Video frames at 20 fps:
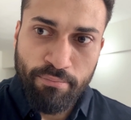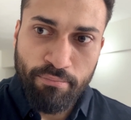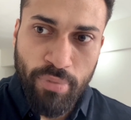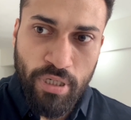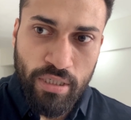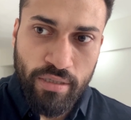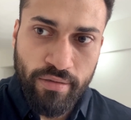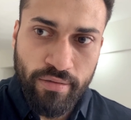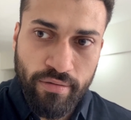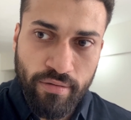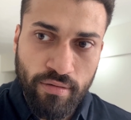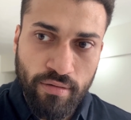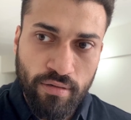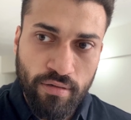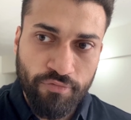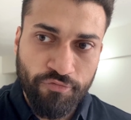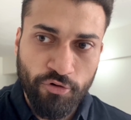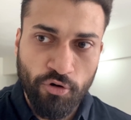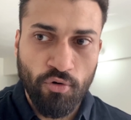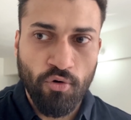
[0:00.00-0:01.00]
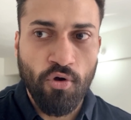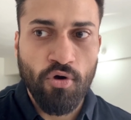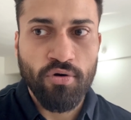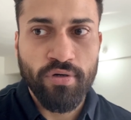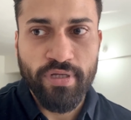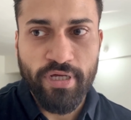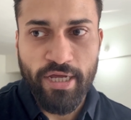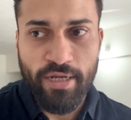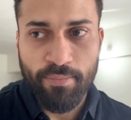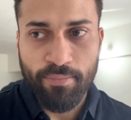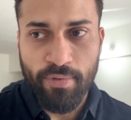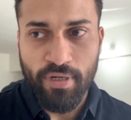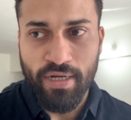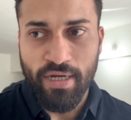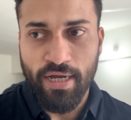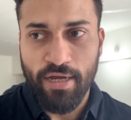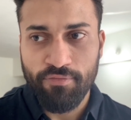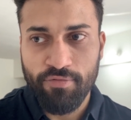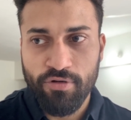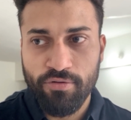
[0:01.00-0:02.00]
But for a long time,
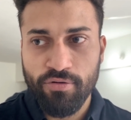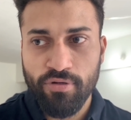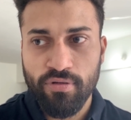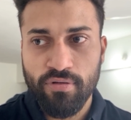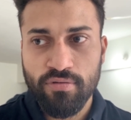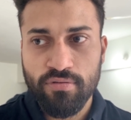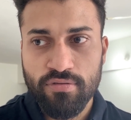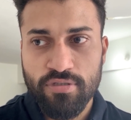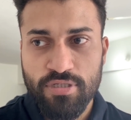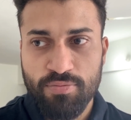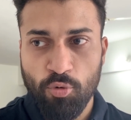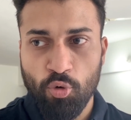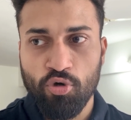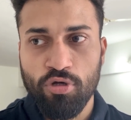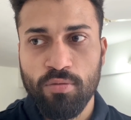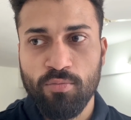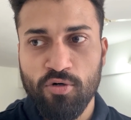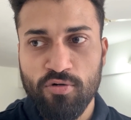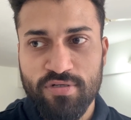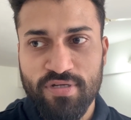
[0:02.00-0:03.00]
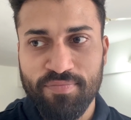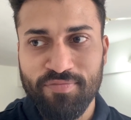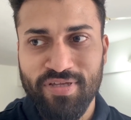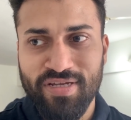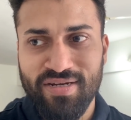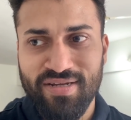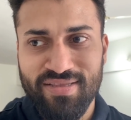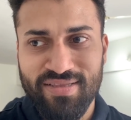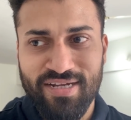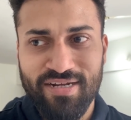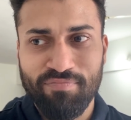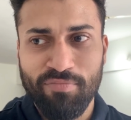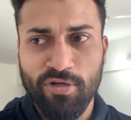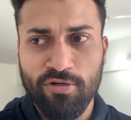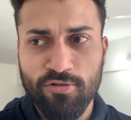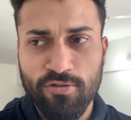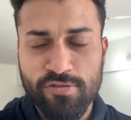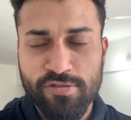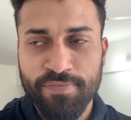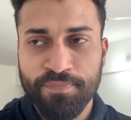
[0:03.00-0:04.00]
I haven't spoken about something like that
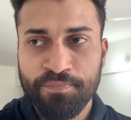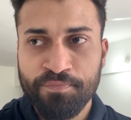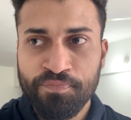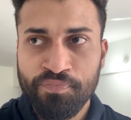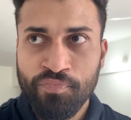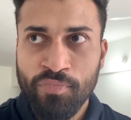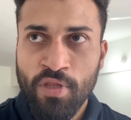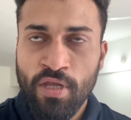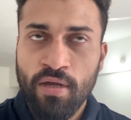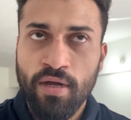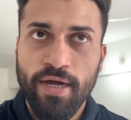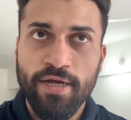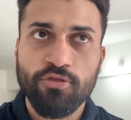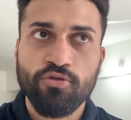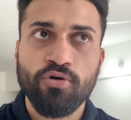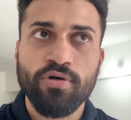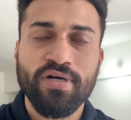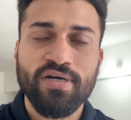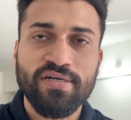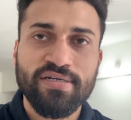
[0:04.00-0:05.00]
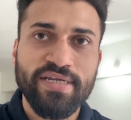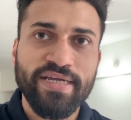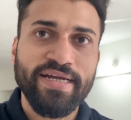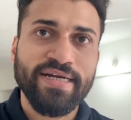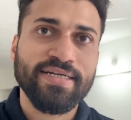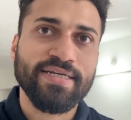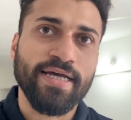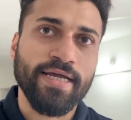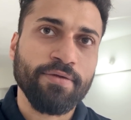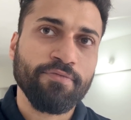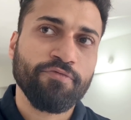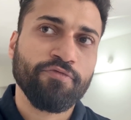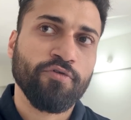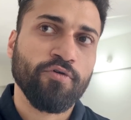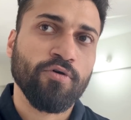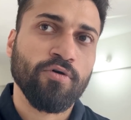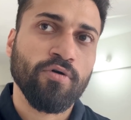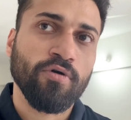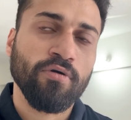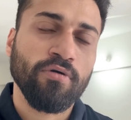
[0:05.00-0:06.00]
because I thought it will take time
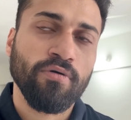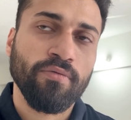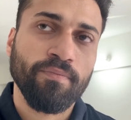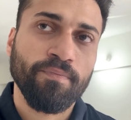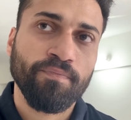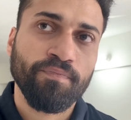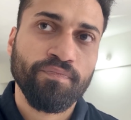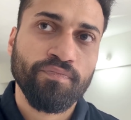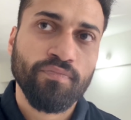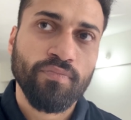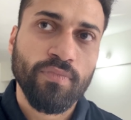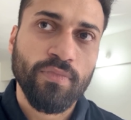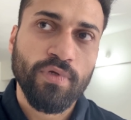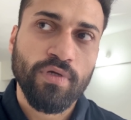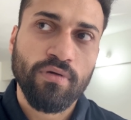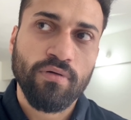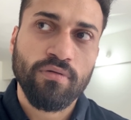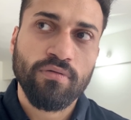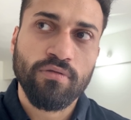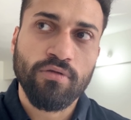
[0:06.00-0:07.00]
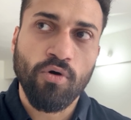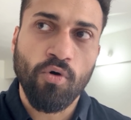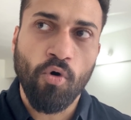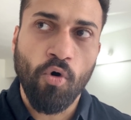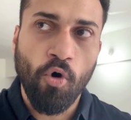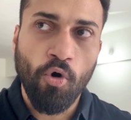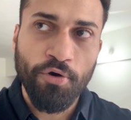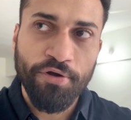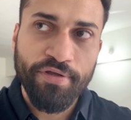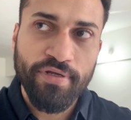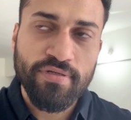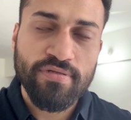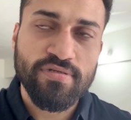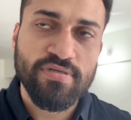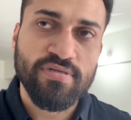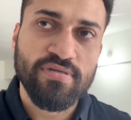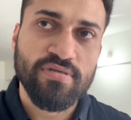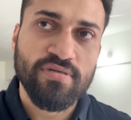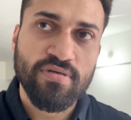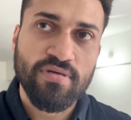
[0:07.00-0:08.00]
for the
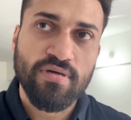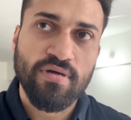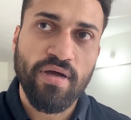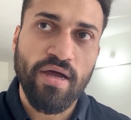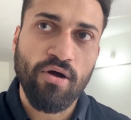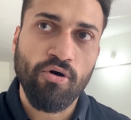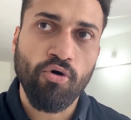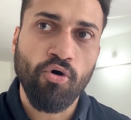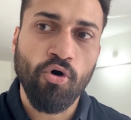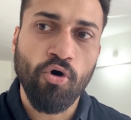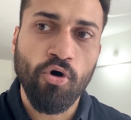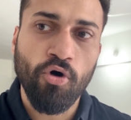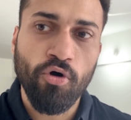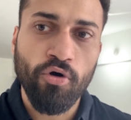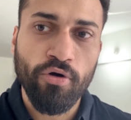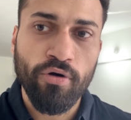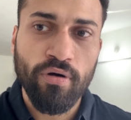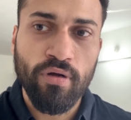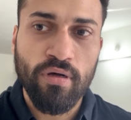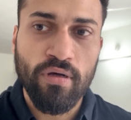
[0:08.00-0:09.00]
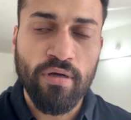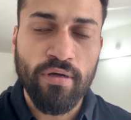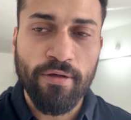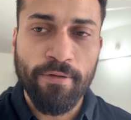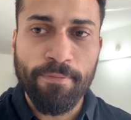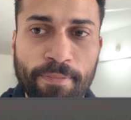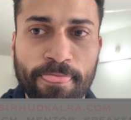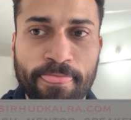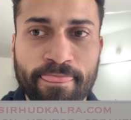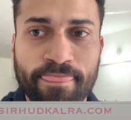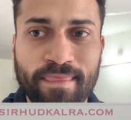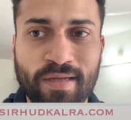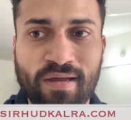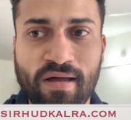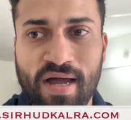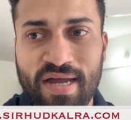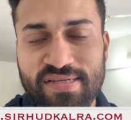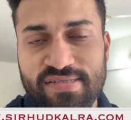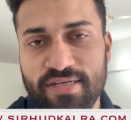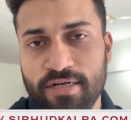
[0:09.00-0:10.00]
audience or the
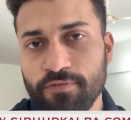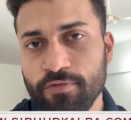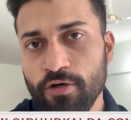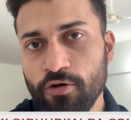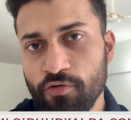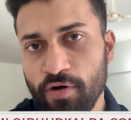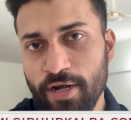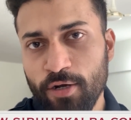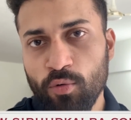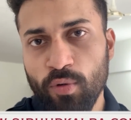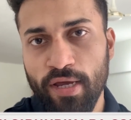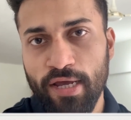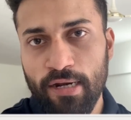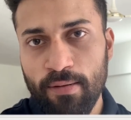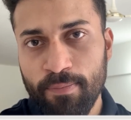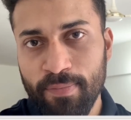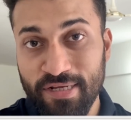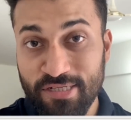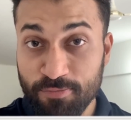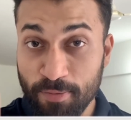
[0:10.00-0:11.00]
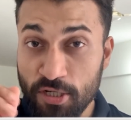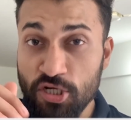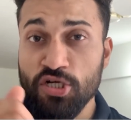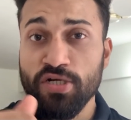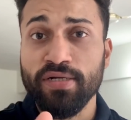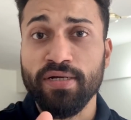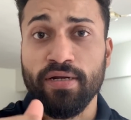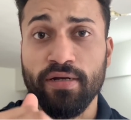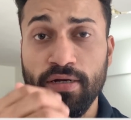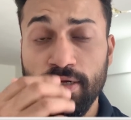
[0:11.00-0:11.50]
guys that we're trying to help, especially in